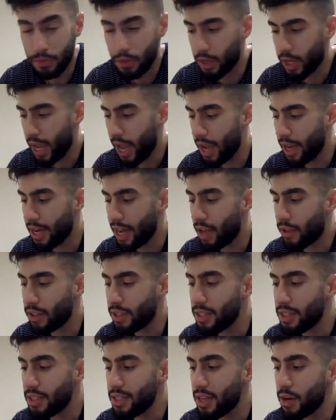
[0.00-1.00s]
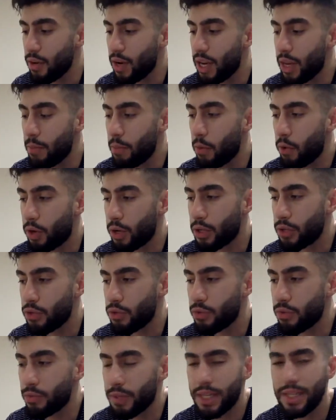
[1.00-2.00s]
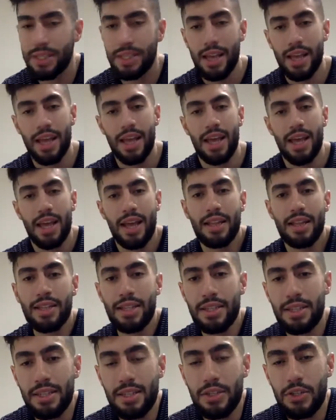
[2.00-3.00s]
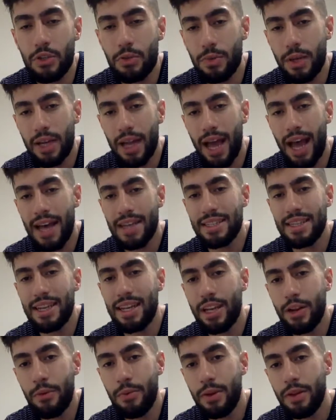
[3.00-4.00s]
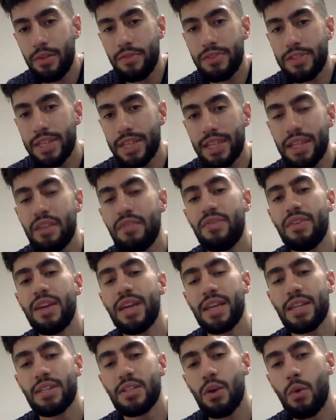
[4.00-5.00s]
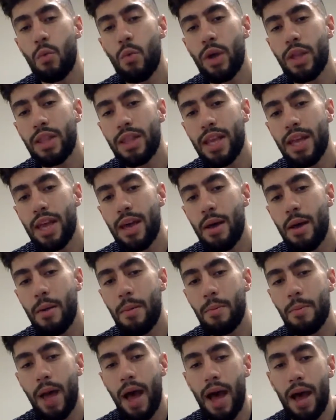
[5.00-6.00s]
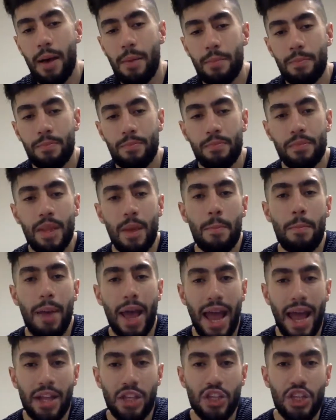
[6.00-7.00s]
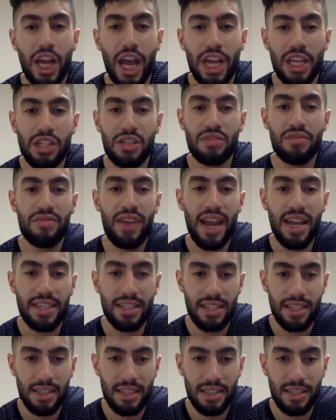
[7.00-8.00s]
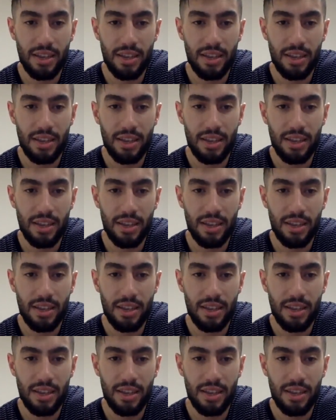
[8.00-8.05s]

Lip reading: Okay. Now this is a really important instrument because this instrument has a little bit of significance on when the band changes phases.